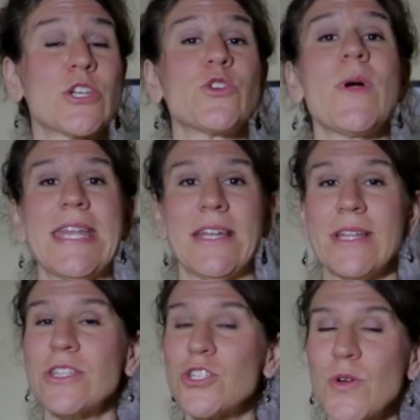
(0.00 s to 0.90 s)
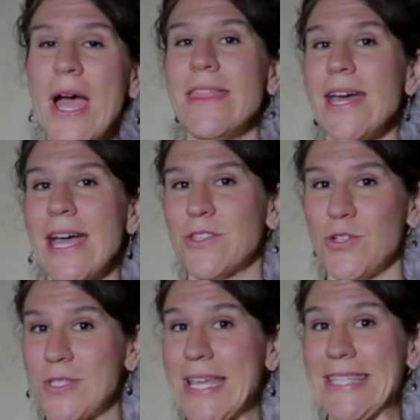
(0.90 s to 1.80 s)
Great, now let's try that
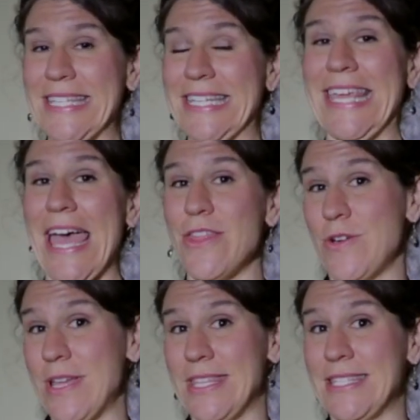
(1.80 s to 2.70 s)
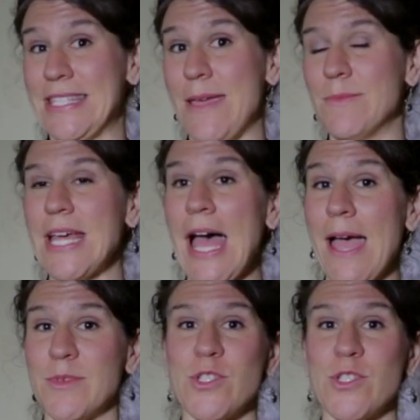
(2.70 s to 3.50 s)
exercise together at the same time.